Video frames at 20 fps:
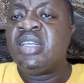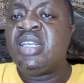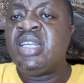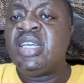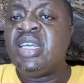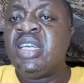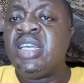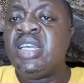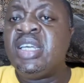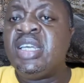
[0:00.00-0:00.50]

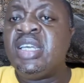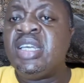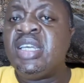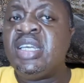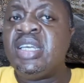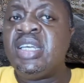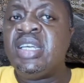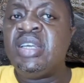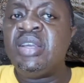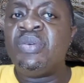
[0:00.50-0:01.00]

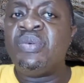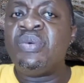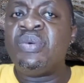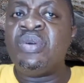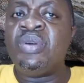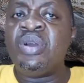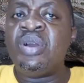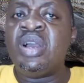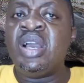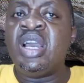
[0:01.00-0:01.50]
the
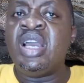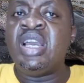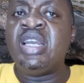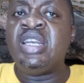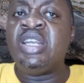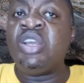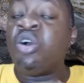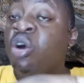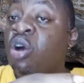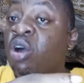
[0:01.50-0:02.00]

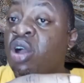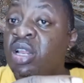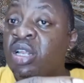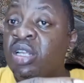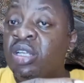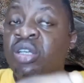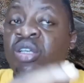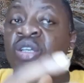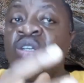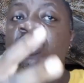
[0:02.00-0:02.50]
oil